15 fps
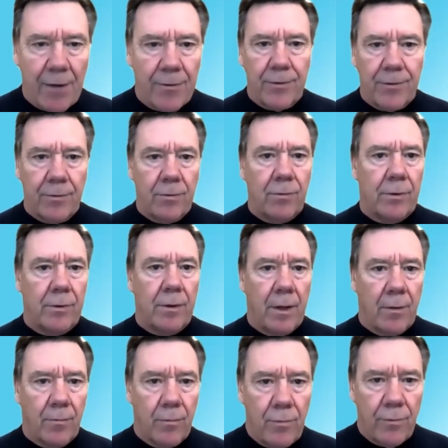through a
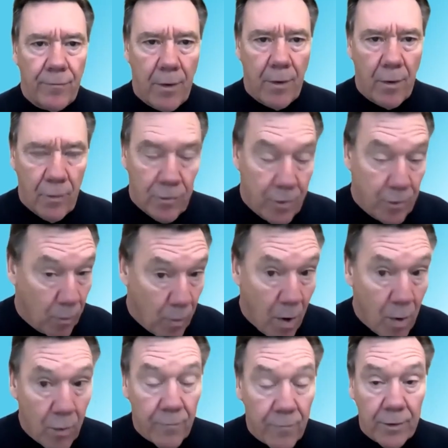roof, through the wall
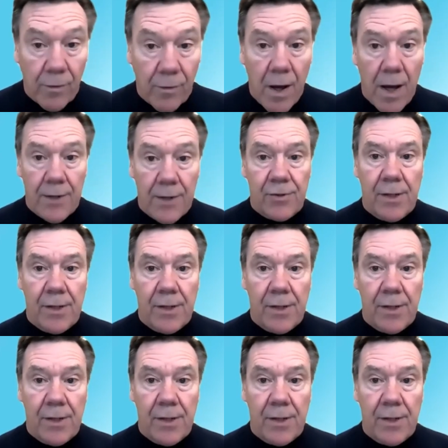over the garage.